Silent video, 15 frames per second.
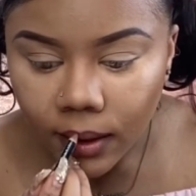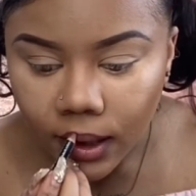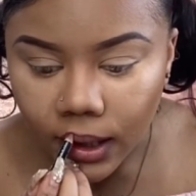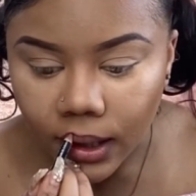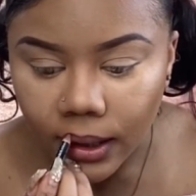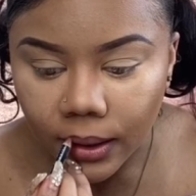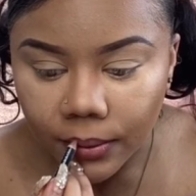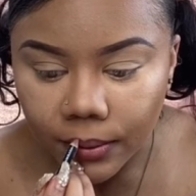
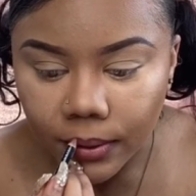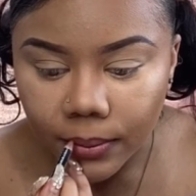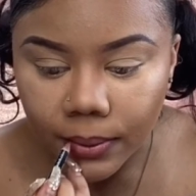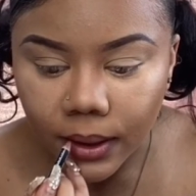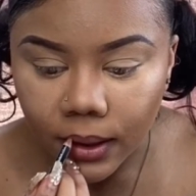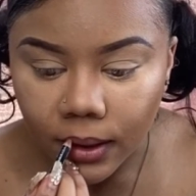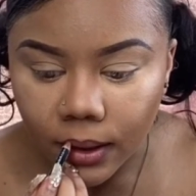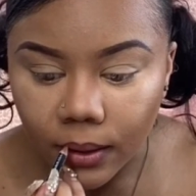I would
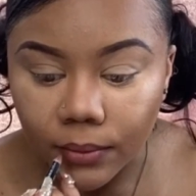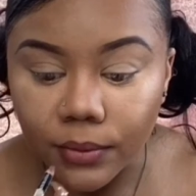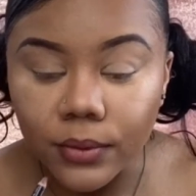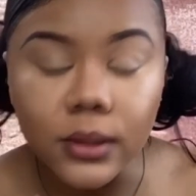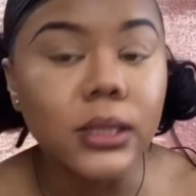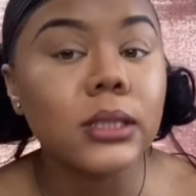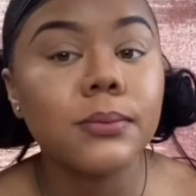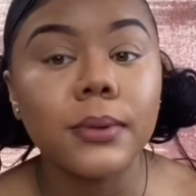pick up
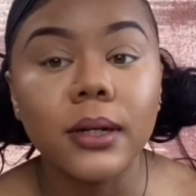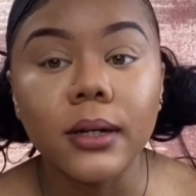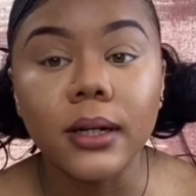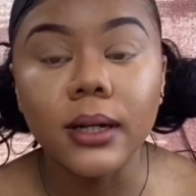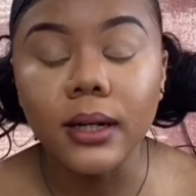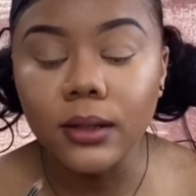Free Spirit.